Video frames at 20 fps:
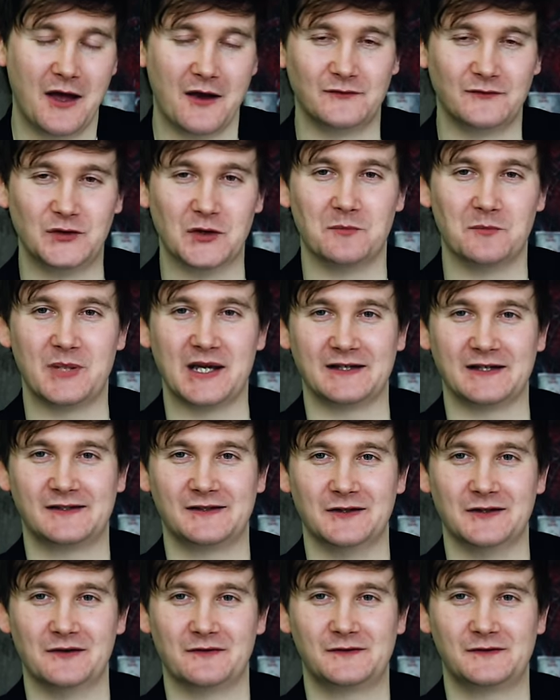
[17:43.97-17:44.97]
of dumping
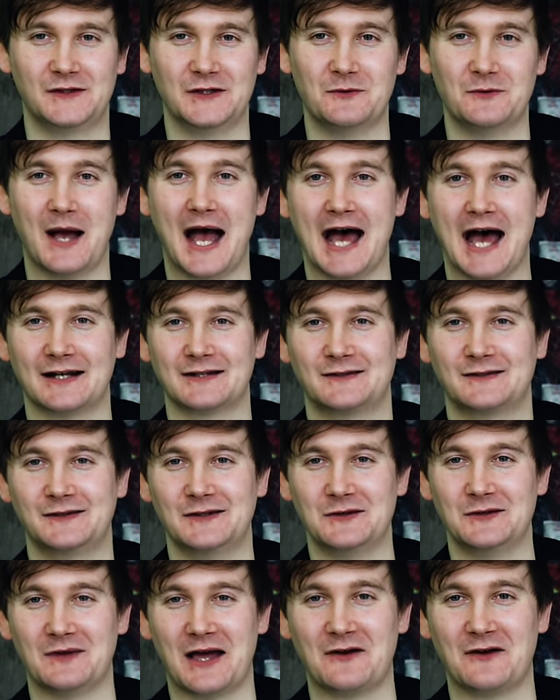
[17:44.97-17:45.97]
stuff to add
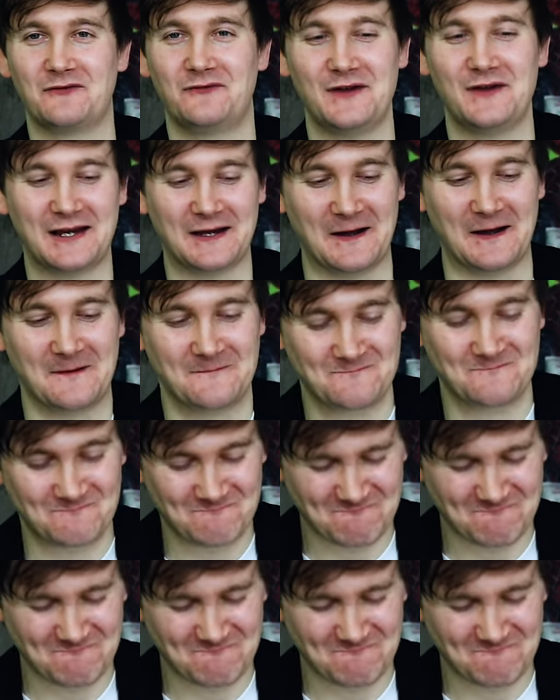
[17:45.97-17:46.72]
to that figure.